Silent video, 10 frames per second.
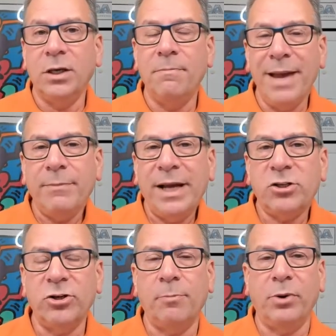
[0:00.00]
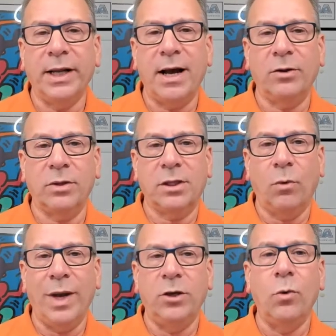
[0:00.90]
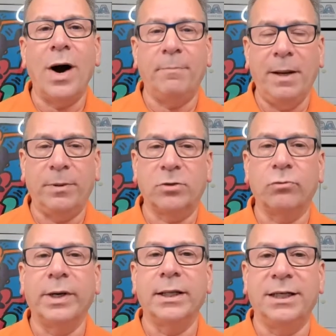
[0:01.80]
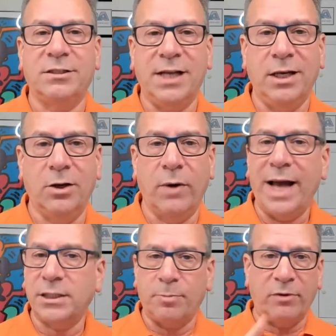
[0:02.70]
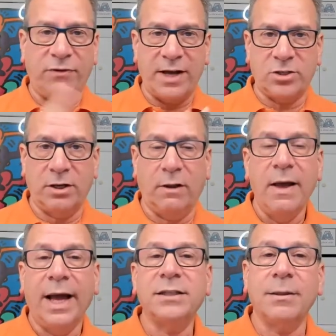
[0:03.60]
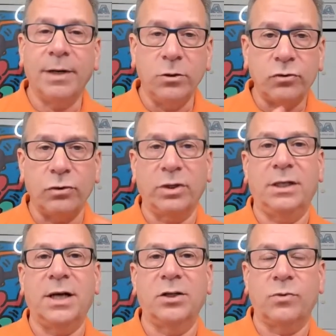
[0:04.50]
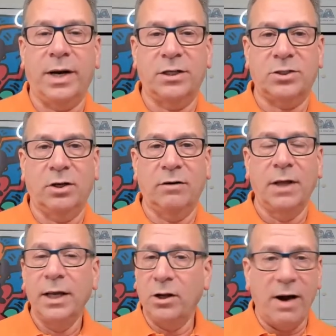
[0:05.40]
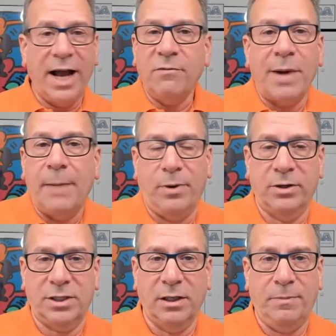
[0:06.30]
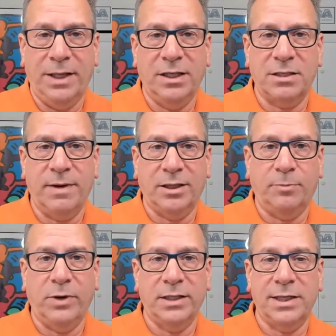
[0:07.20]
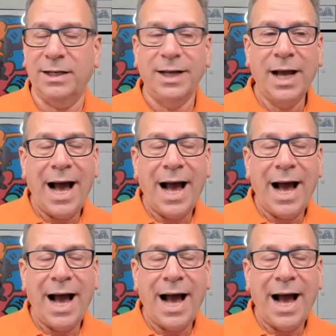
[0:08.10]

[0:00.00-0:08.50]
Make sure you're putting out the way you want people to really see you as a professional, as somebody who truly does want to serve. I have my personal opinions about the president.